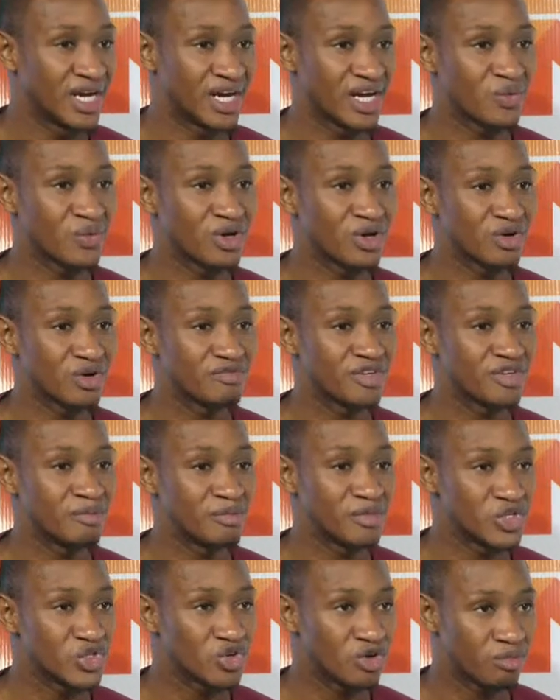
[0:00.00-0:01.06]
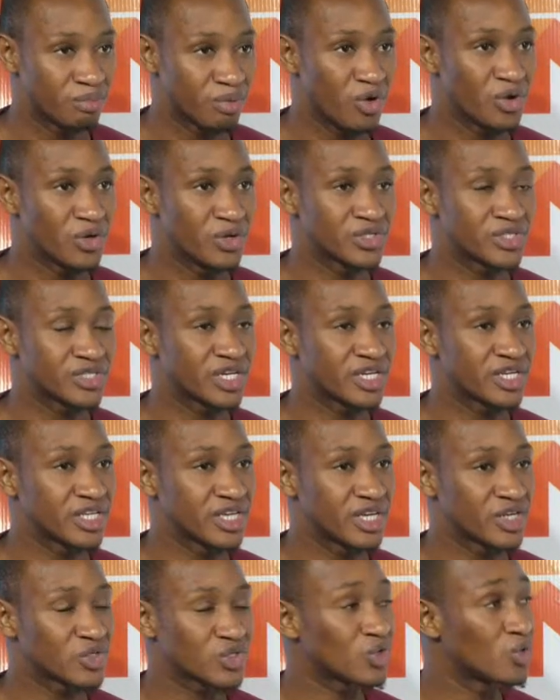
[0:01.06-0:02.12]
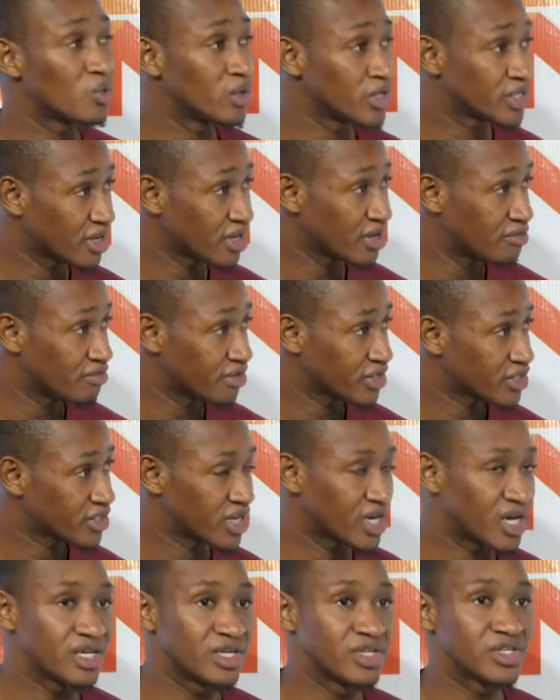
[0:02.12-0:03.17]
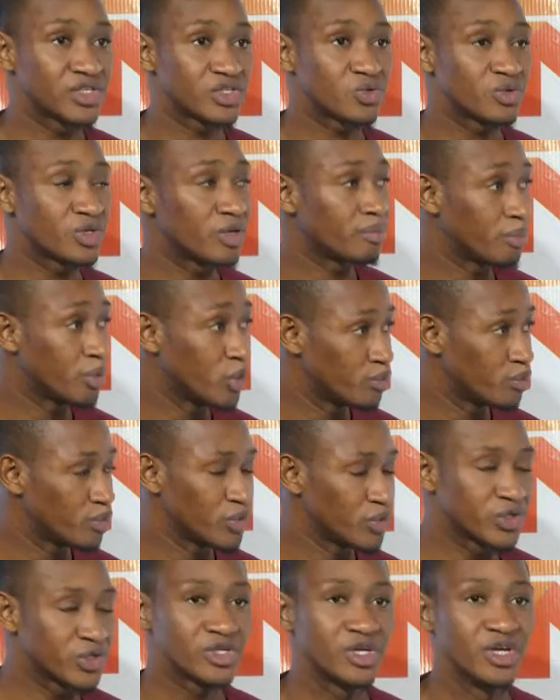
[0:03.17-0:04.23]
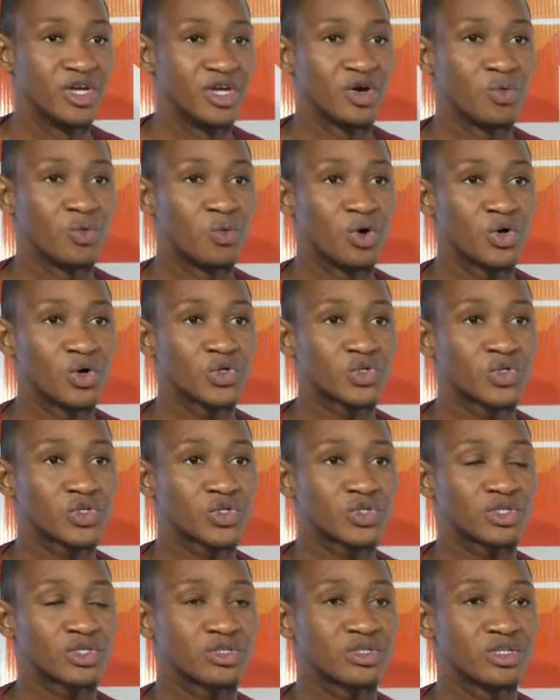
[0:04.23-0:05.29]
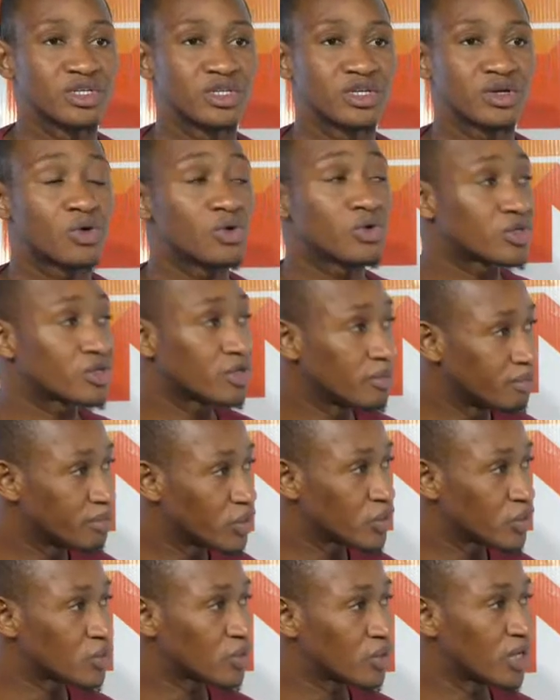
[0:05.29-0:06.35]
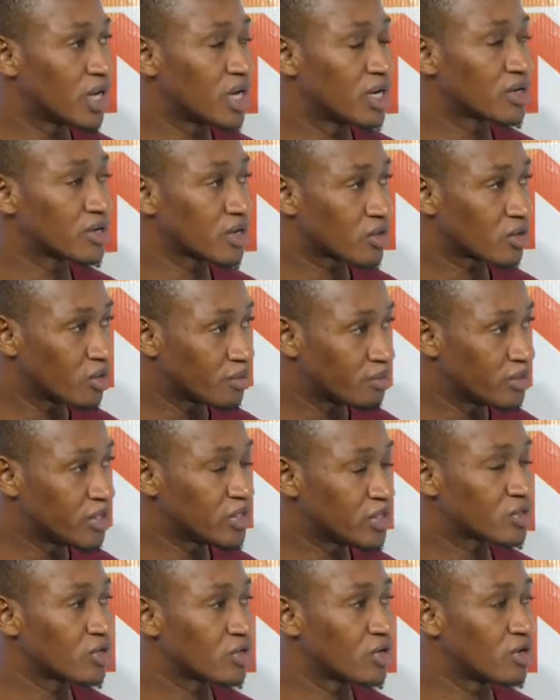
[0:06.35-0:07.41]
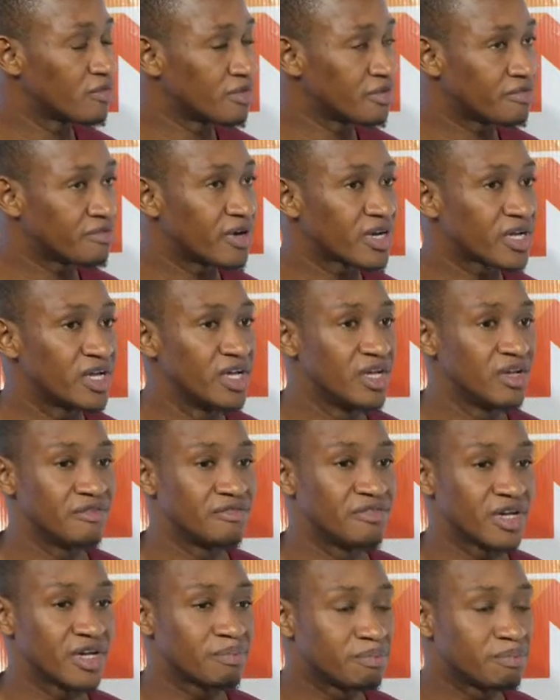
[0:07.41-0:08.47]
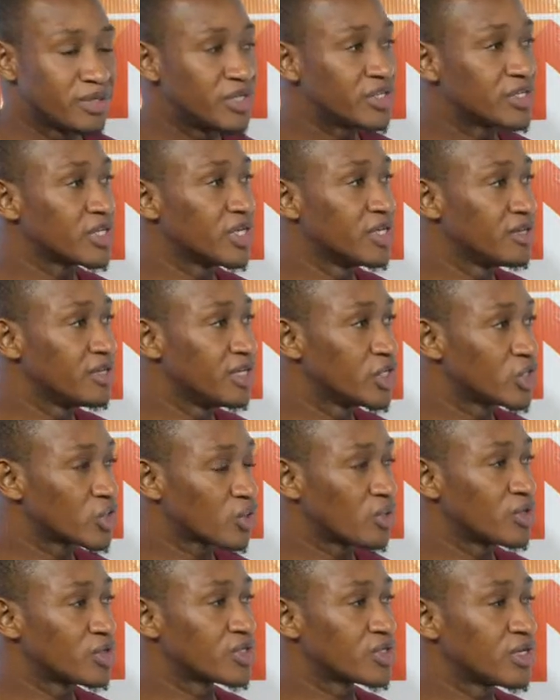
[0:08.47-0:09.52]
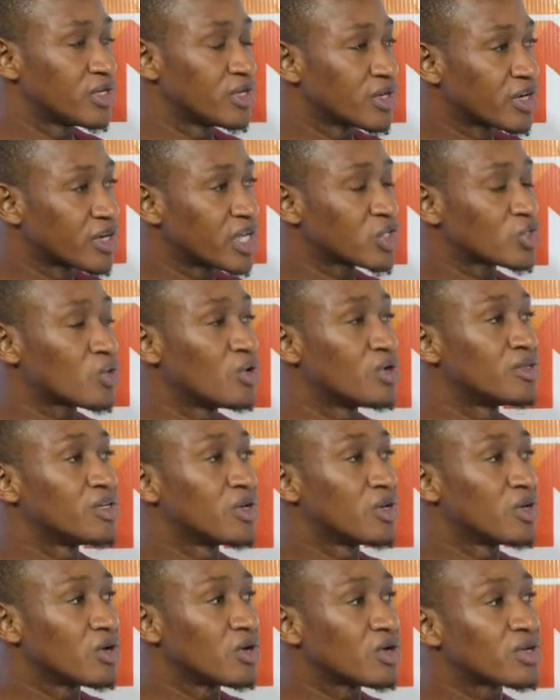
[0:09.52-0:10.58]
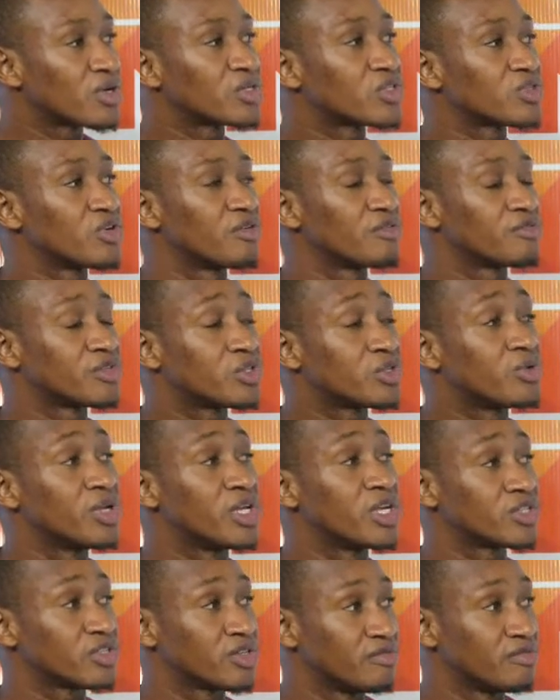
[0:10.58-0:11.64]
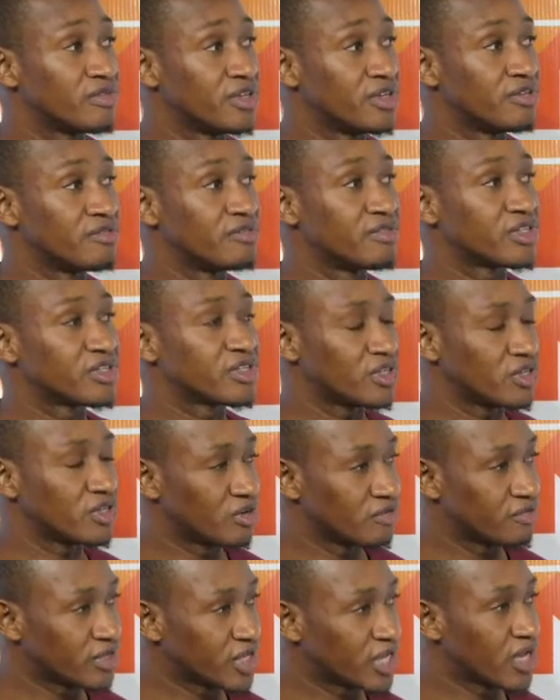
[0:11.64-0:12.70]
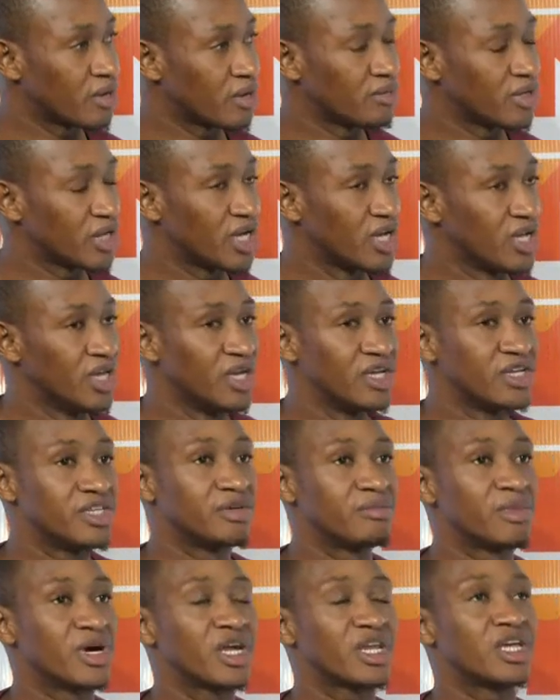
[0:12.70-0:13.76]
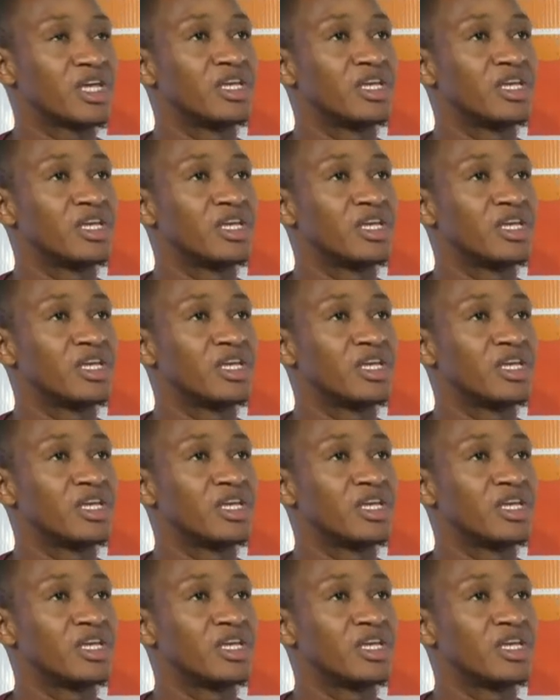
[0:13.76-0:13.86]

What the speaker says: and one of the major points that he has always emphasized to the pupils was the contribution and recognition of the fact that peace in this country rests on the laurels of students of the University of the Gambia. The manner